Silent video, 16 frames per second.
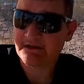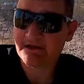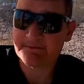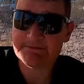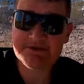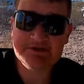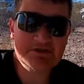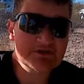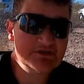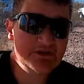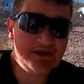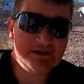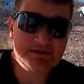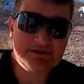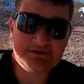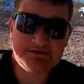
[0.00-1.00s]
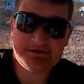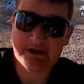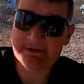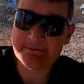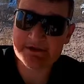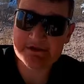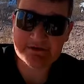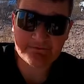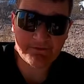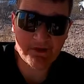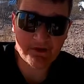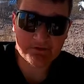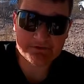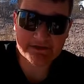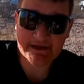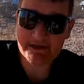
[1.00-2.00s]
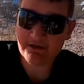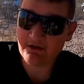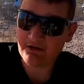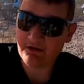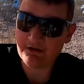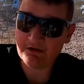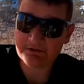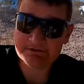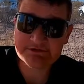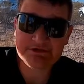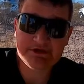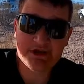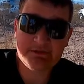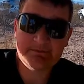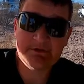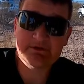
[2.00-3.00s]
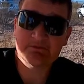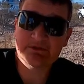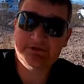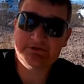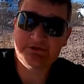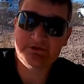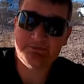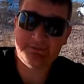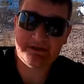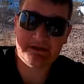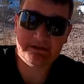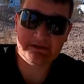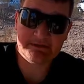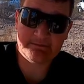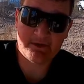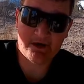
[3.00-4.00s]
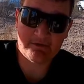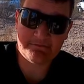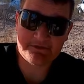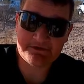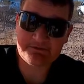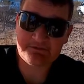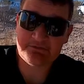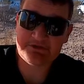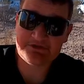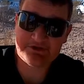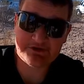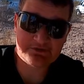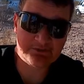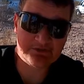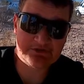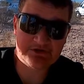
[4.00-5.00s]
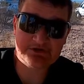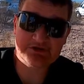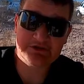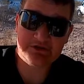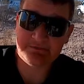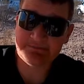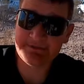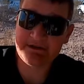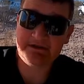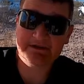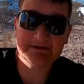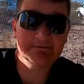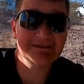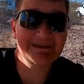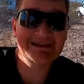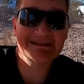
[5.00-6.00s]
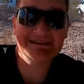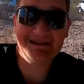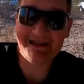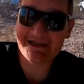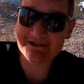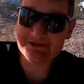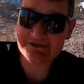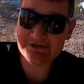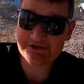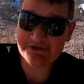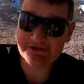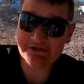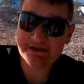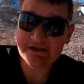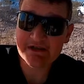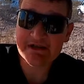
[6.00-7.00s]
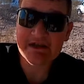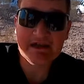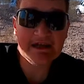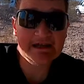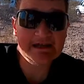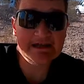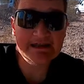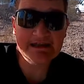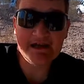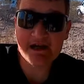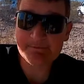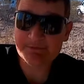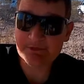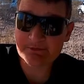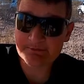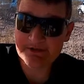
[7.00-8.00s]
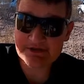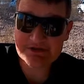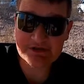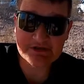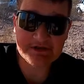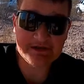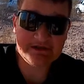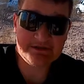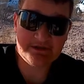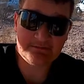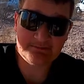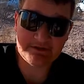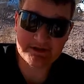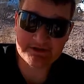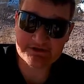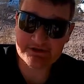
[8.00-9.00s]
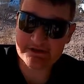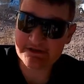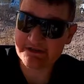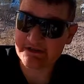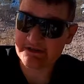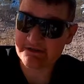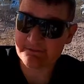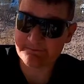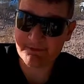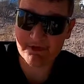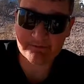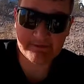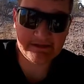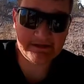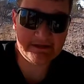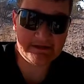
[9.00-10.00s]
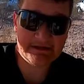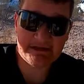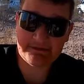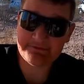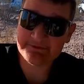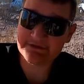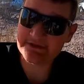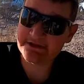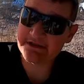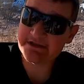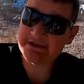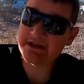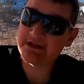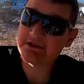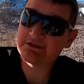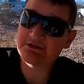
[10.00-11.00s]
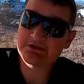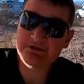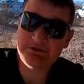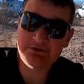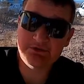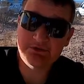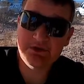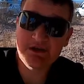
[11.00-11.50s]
this is not Jamie's fault at all. Jamie went to the BLM office, which this was considered BLM land last year, and he got permission and their blessing and the permitting and everything he needed to do